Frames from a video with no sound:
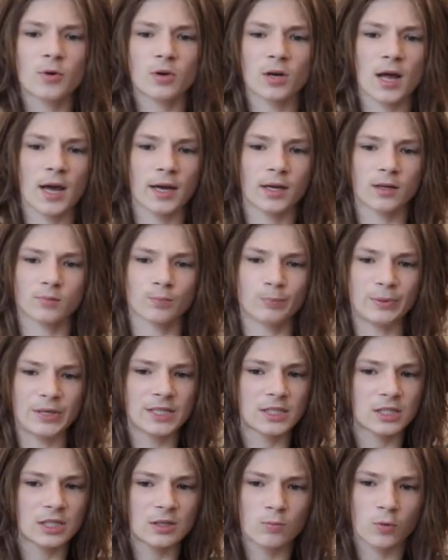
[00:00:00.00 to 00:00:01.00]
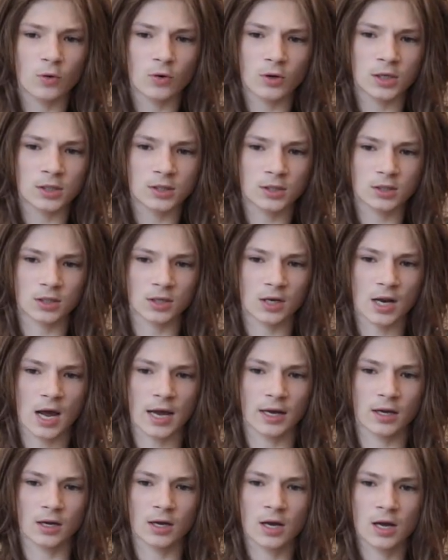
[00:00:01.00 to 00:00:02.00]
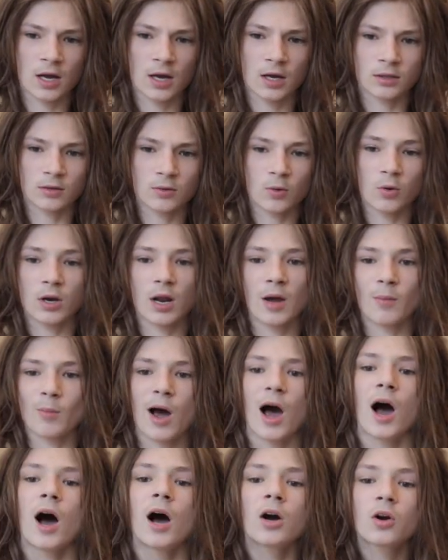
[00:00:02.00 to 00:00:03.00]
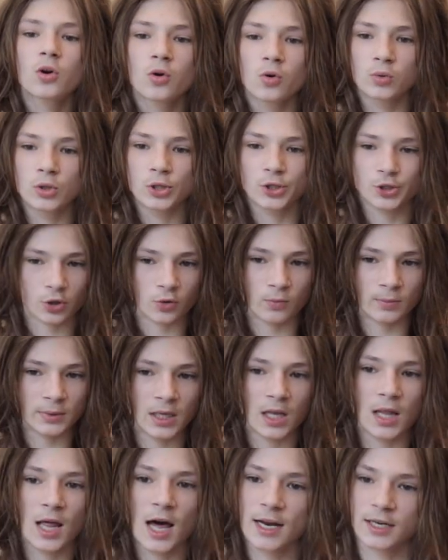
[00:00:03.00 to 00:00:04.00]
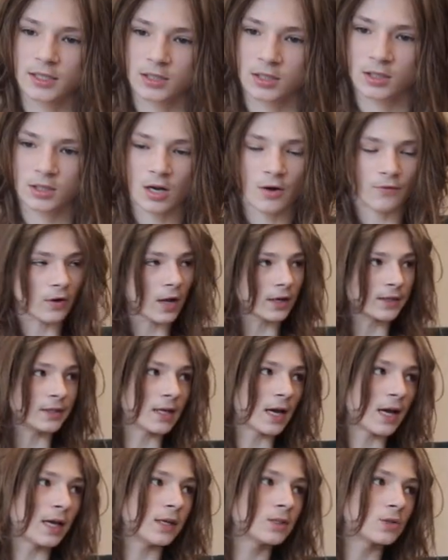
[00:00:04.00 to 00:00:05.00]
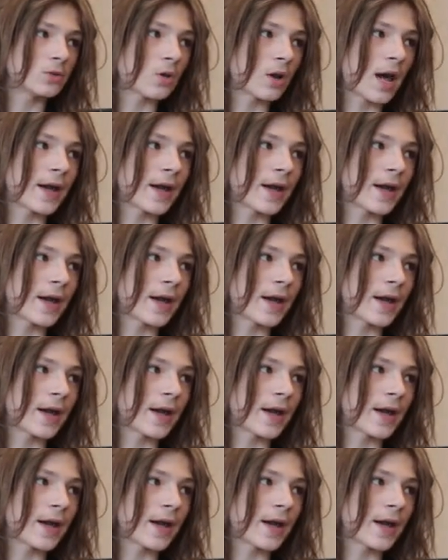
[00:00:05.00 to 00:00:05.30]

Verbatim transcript: on like Beastie Boys and like yeah. oh like my uncle would show me a lot of stuff like that. So yeah.